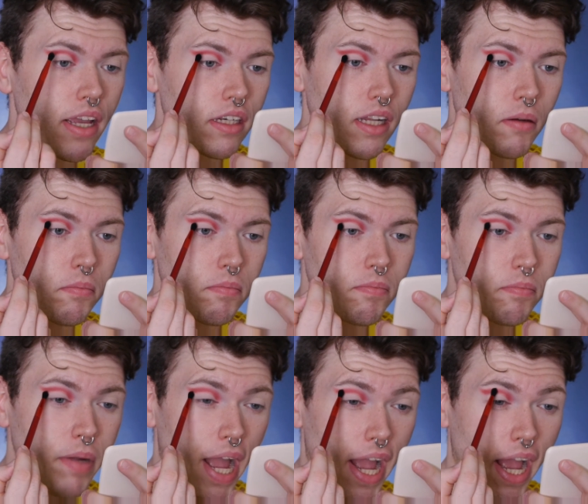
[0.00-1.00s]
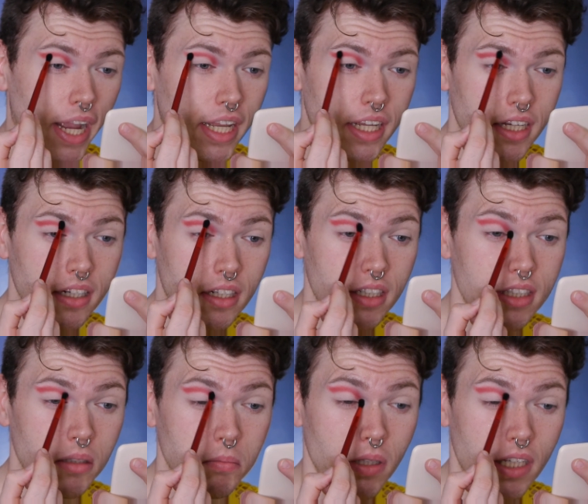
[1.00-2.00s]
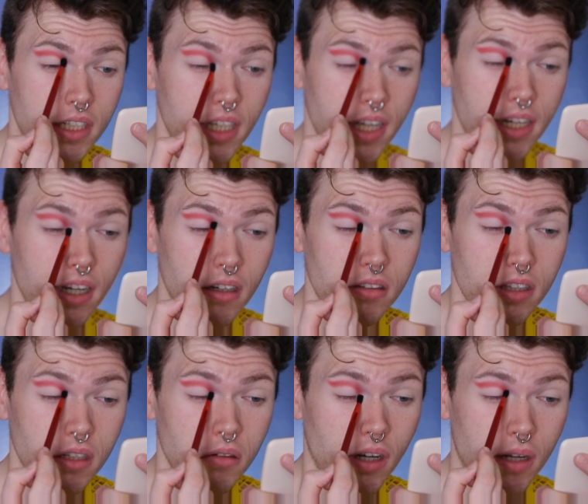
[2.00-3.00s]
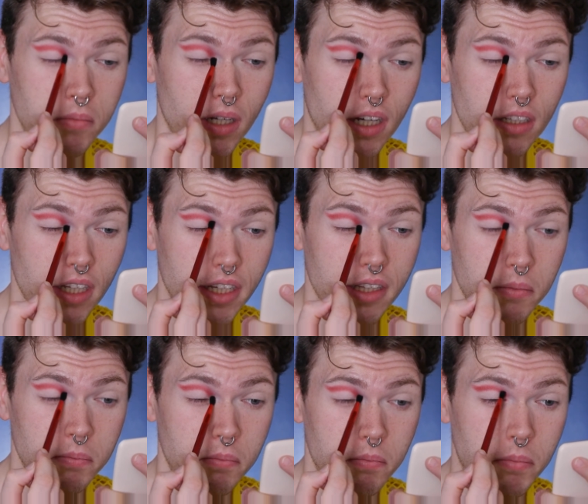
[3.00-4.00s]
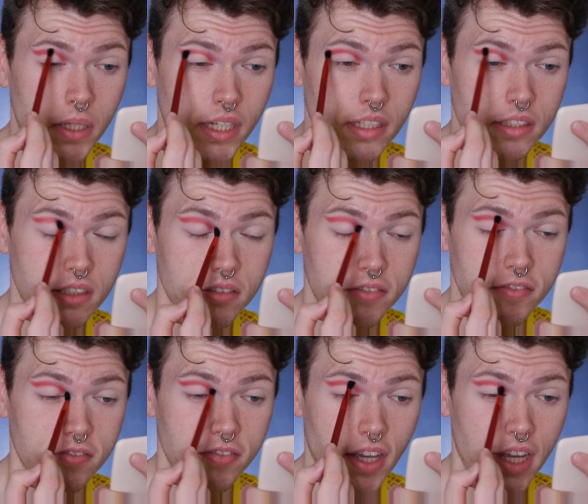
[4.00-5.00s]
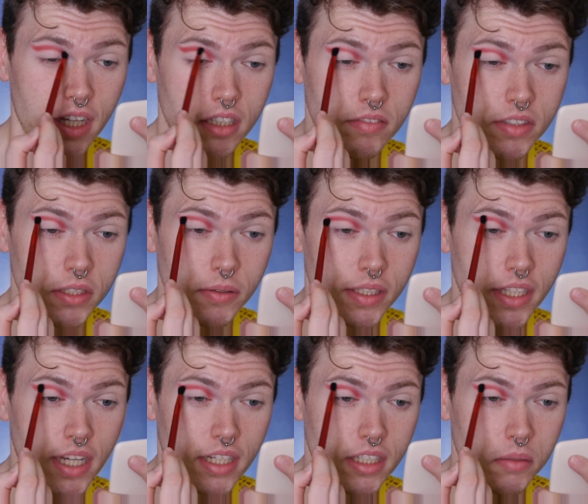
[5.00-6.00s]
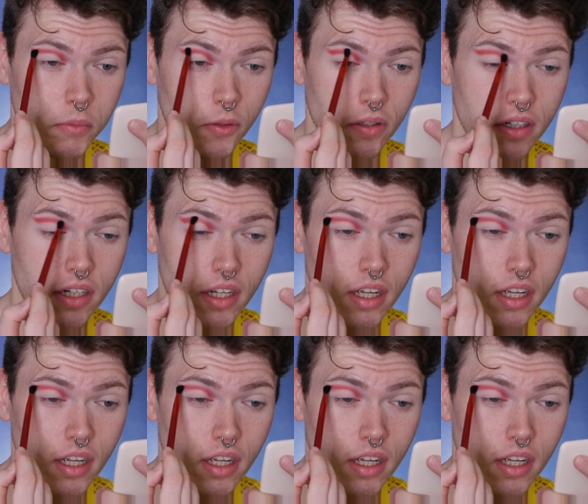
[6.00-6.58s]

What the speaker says: up packing it on and blending it out, though I'm not like the biggest fan of doing that anymore.